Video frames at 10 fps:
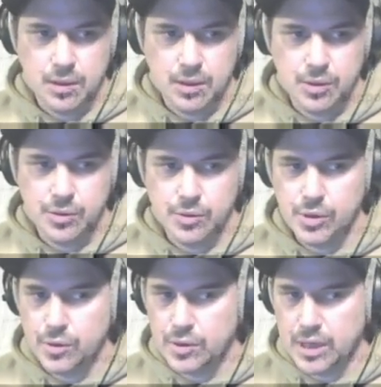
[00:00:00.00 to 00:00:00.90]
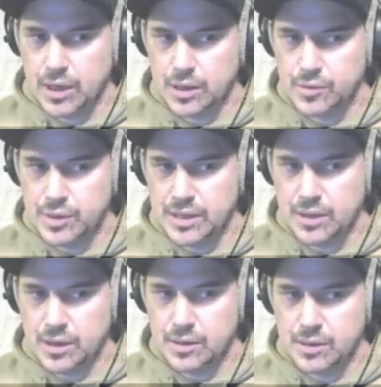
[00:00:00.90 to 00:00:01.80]
you click on Gritty
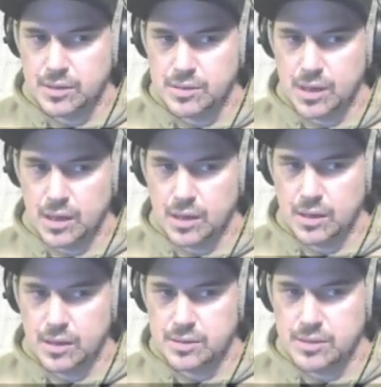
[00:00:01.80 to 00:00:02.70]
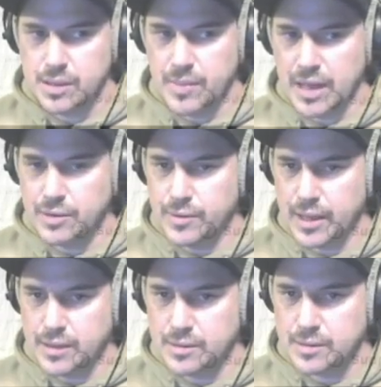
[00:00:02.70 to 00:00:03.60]
Long sub
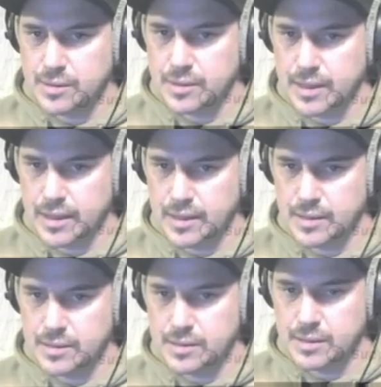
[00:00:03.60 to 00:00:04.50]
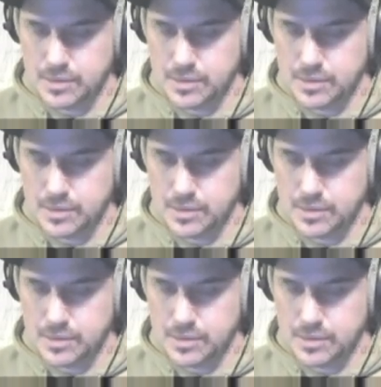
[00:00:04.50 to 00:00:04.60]
808, and